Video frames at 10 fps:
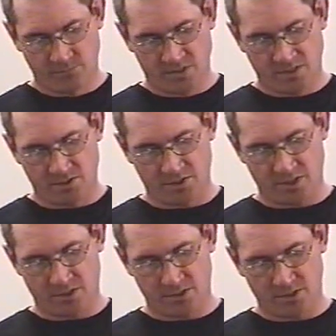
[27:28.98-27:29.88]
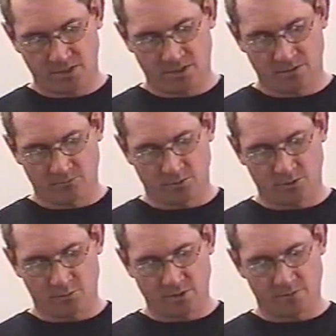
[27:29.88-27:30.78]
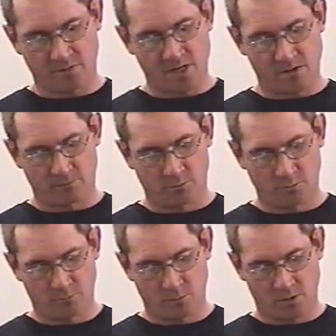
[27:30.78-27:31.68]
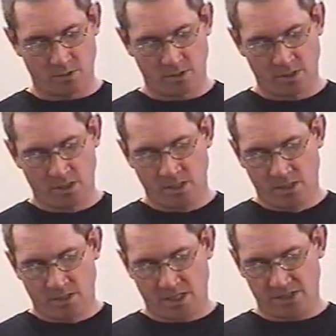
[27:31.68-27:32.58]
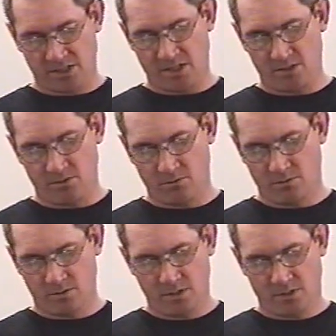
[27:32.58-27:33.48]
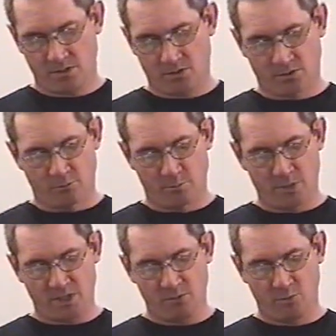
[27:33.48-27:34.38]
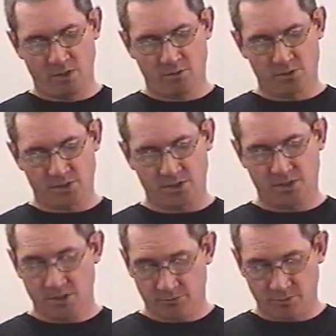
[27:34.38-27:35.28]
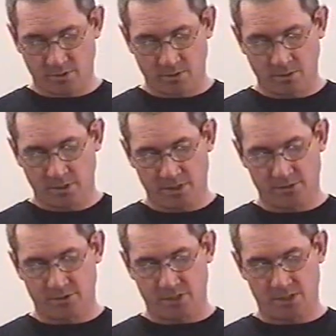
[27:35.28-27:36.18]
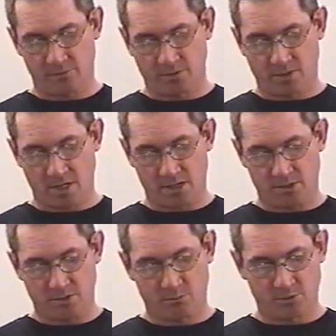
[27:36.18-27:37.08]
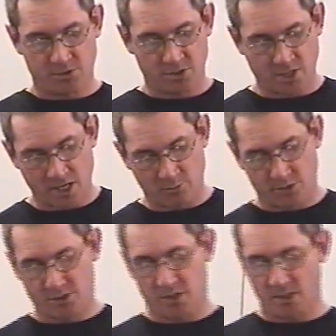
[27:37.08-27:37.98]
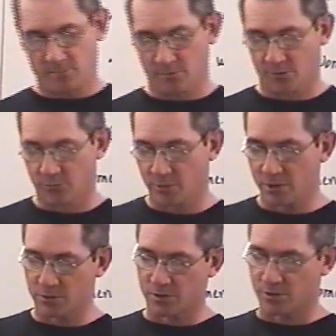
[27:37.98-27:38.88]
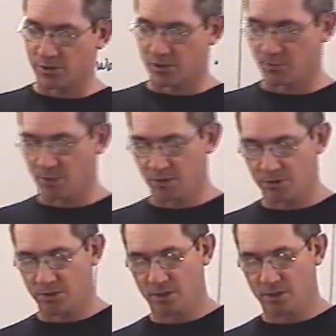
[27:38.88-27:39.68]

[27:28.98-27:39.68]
he says, verse 25, Luke 4 I say to you, there were many widows in Israel in the days of Elijah when the sky was shut up for three years and six months,